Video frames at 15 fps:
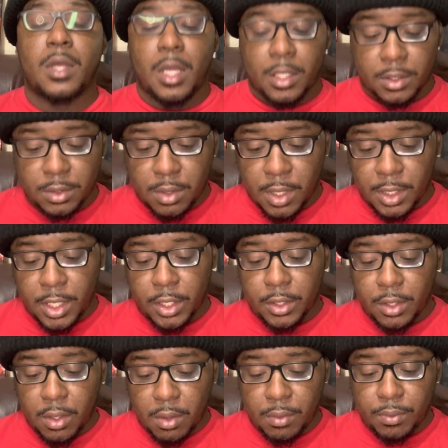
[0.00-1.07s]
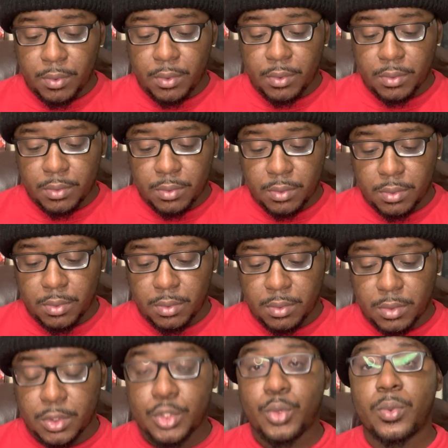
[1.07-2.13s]
So I like the over on
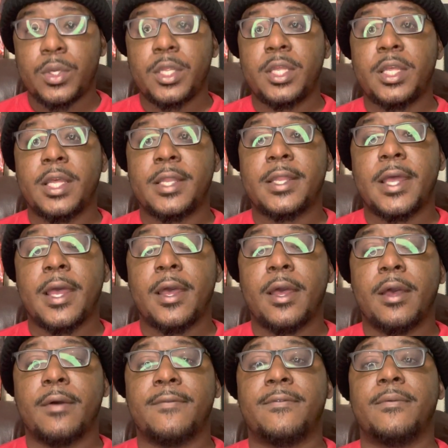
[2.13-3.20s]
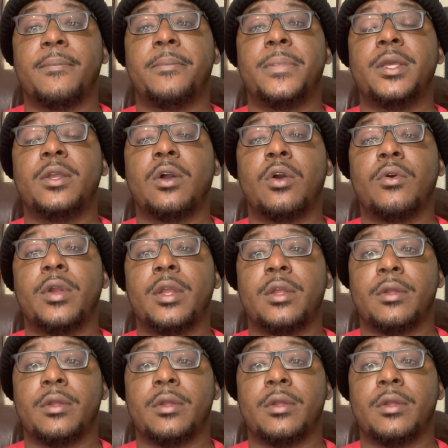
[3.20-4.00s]
20 and a half PRA